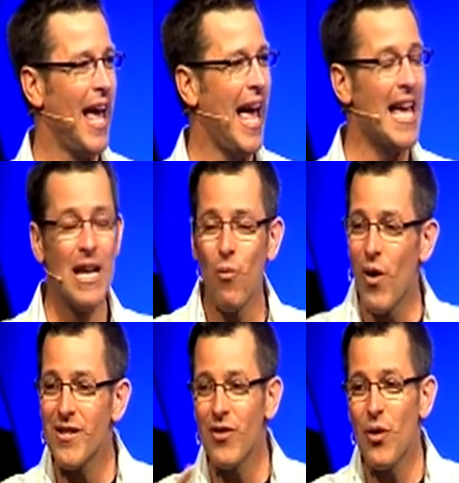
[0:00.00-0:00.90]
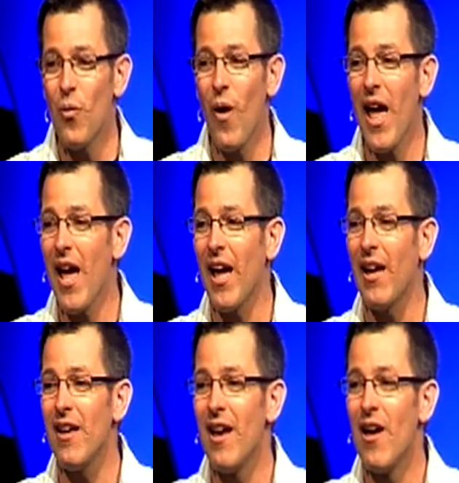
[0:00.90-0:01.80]
And it wasn't the
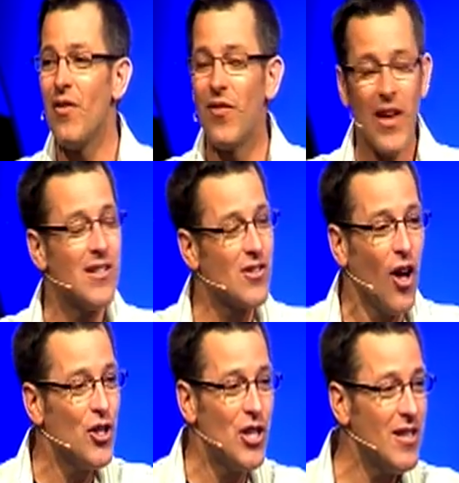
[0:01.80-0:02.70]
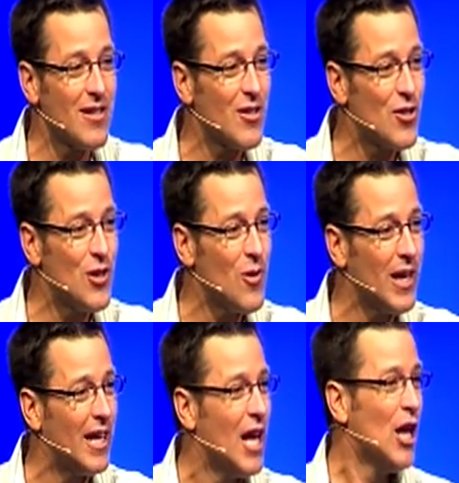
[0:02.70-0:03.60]
way that they saw Jesus doing
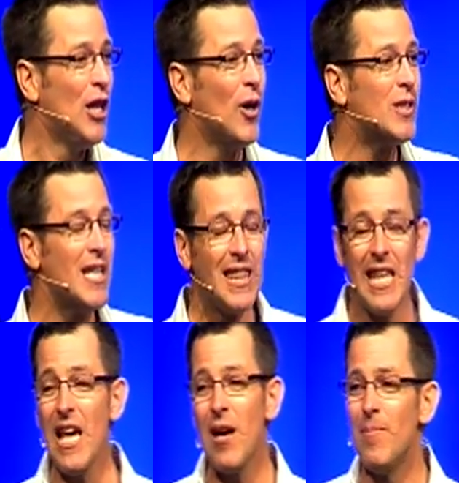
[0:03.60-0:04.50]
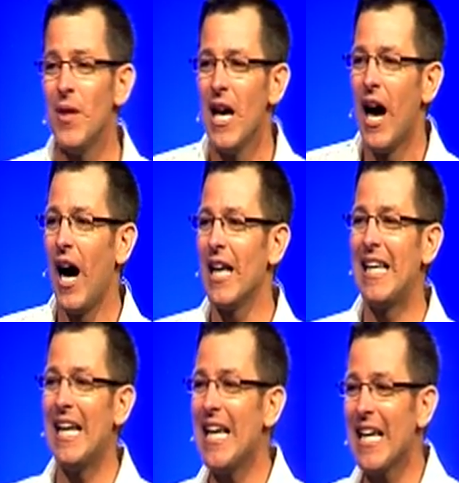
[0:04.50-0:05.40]
it. To them,
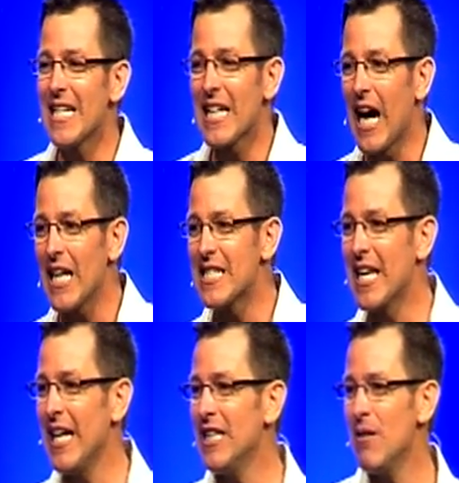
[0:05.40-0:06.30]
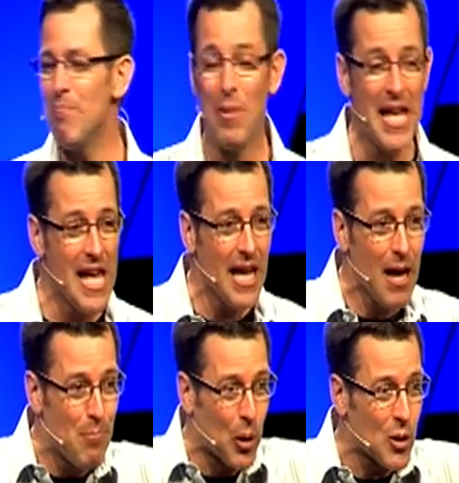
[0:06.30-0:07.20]
getting into God's kingdom, being a
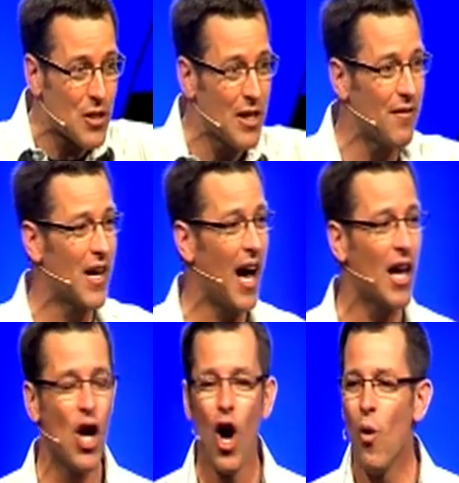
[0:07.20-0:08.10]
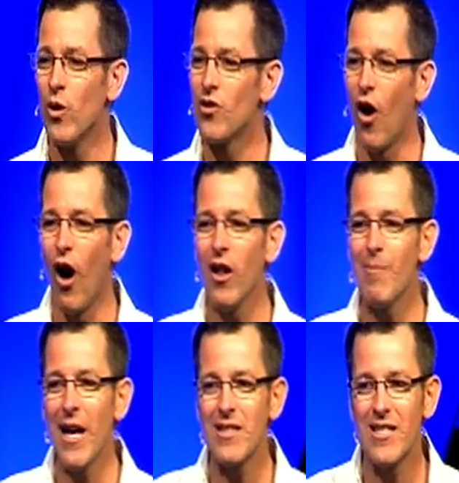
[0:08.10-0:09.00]
person of God, was all
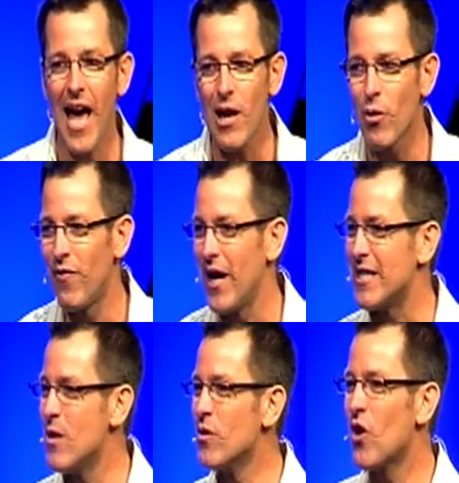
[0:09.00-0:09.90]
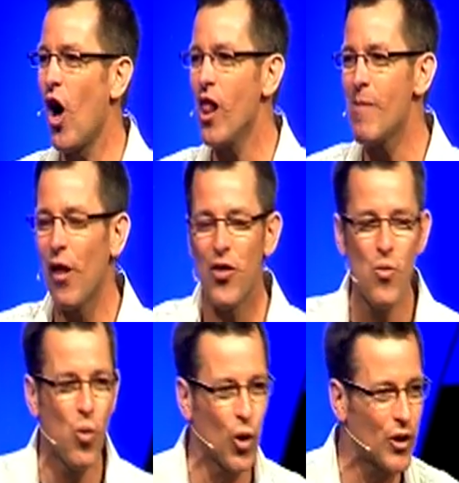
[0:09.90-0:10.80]
about sacrifice. It was all about the
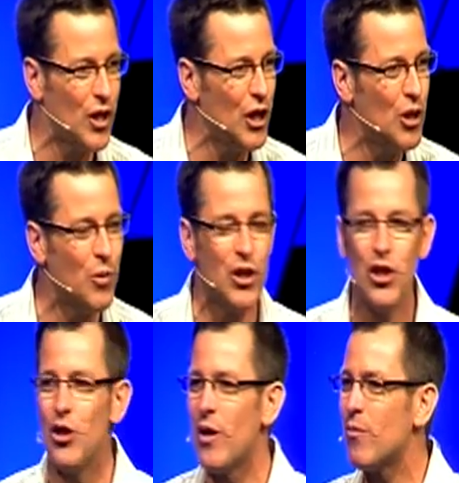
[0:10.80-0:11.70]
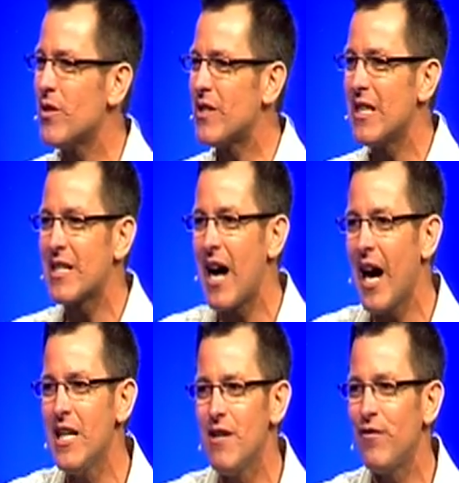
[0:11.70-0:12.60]
work that you would do. It was this
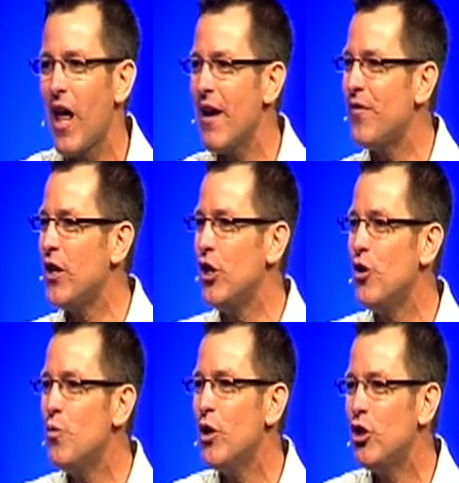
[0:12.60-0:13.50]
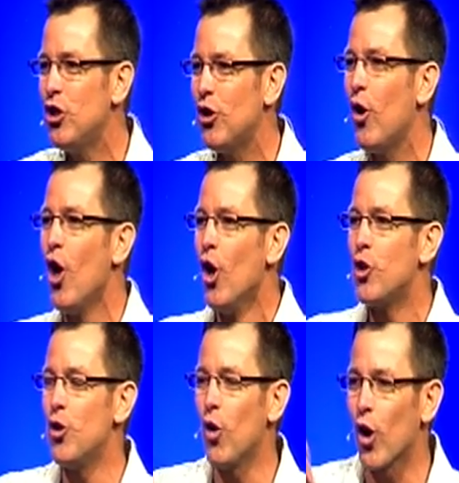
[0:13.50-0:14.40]
kind of life that you would do
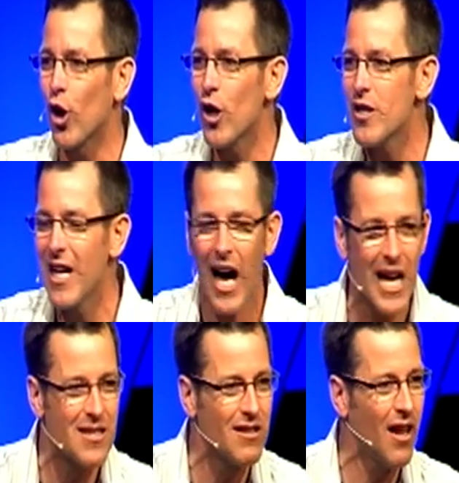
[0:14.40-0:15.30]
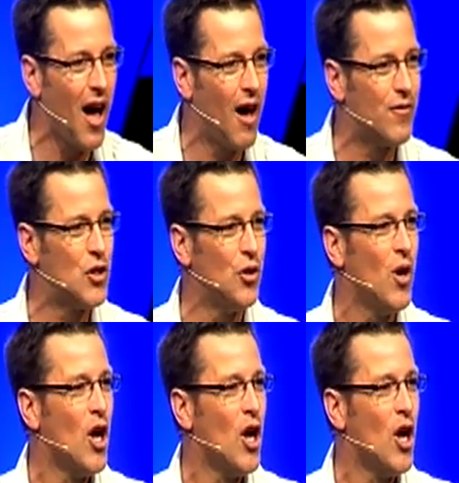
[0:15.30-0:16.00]
to earn God's love, to